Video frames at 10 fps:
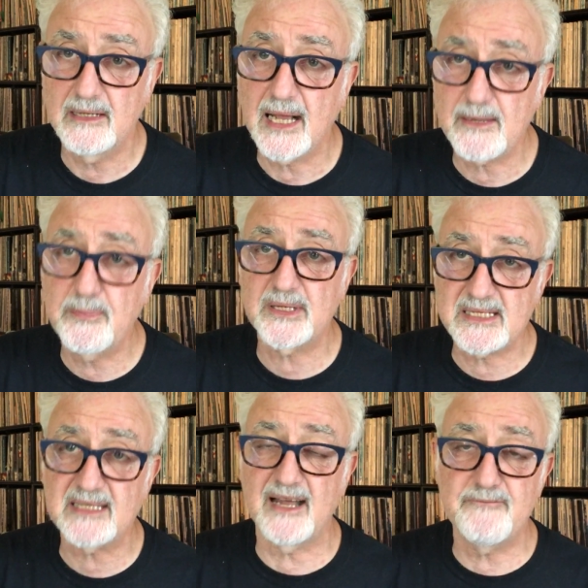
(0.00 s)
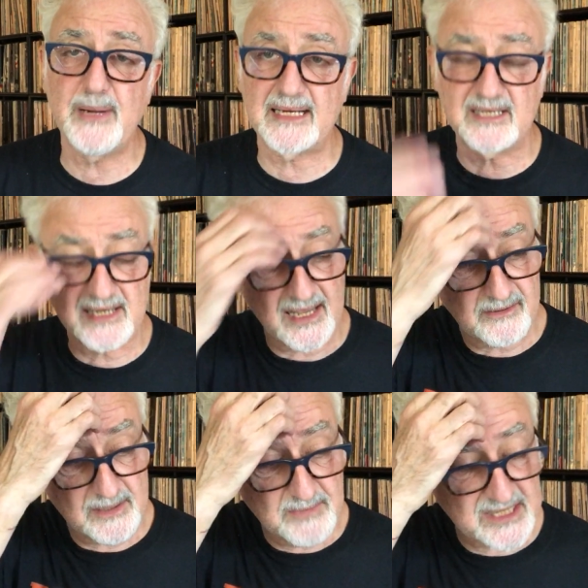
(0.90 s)
And he put his life back together.
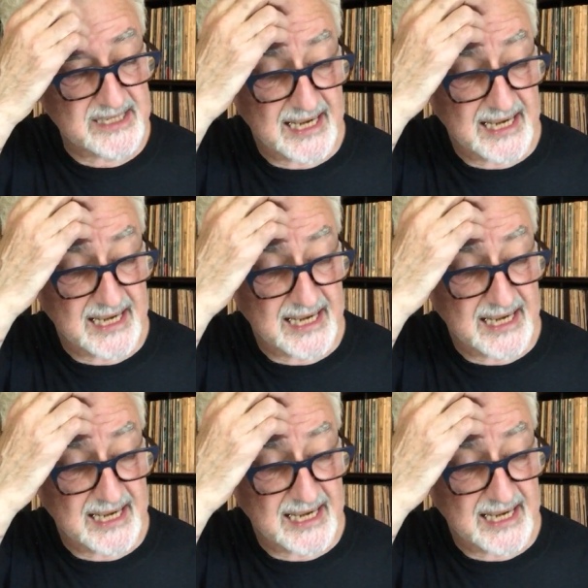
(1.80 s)
He must have